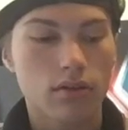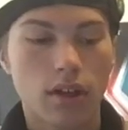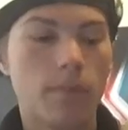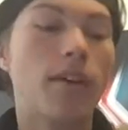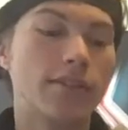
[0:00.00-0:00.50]

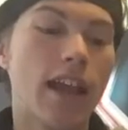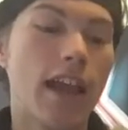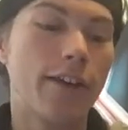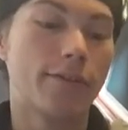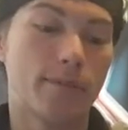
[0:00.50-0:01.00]
I'm not
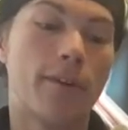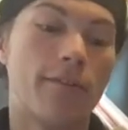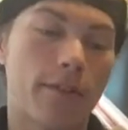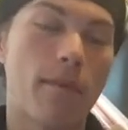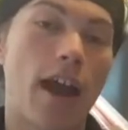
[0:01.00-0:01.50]
saying it was a
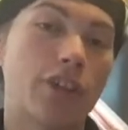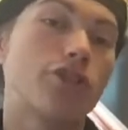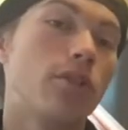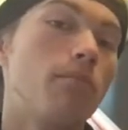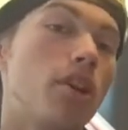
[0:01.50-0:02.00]
perfect
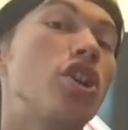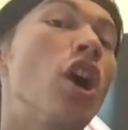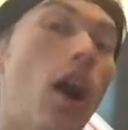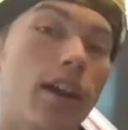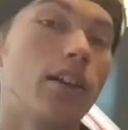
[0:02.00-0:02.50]
match, but it
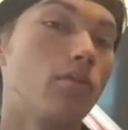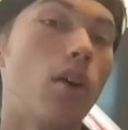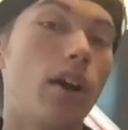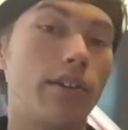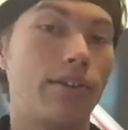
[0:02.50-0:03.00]
kinda
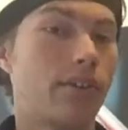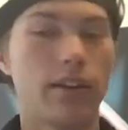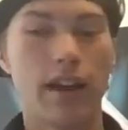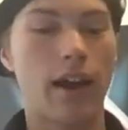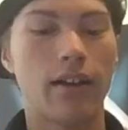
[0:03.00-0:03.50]
was.
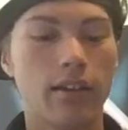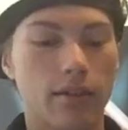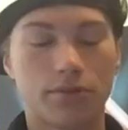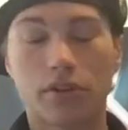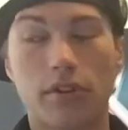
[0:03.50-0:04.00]
Yeah,
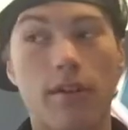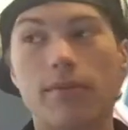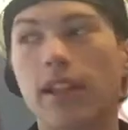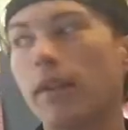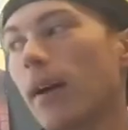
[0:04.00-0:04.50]
I'm sure
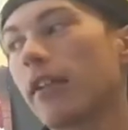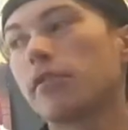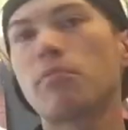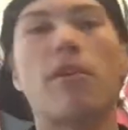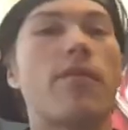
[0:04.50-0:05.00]
everything about it
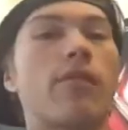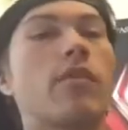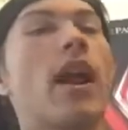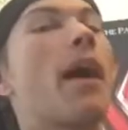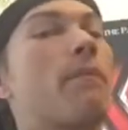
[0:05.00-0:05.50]
was perfect.
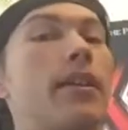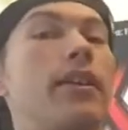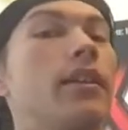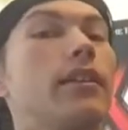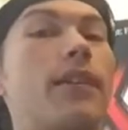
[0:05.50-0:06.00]
What happened?
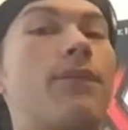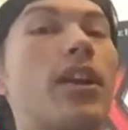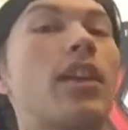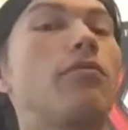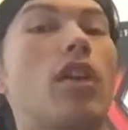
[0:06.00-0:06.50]
Did
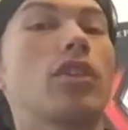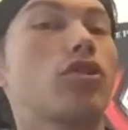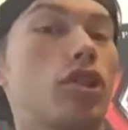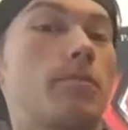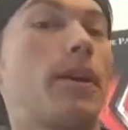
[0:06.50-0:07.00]
fucking
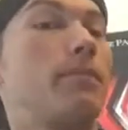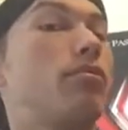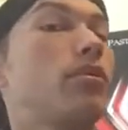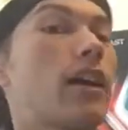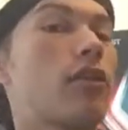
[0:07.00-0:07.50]
Rockstar Spud
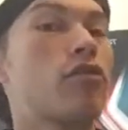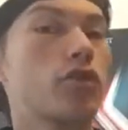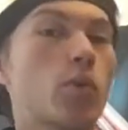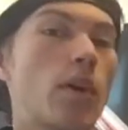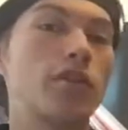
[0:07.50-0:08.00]
pull down
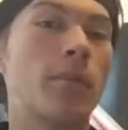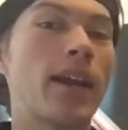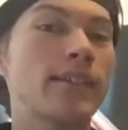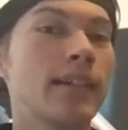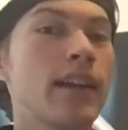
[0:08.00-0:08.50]
Hornswoggle's
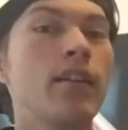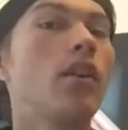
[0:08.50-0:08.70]
pants again?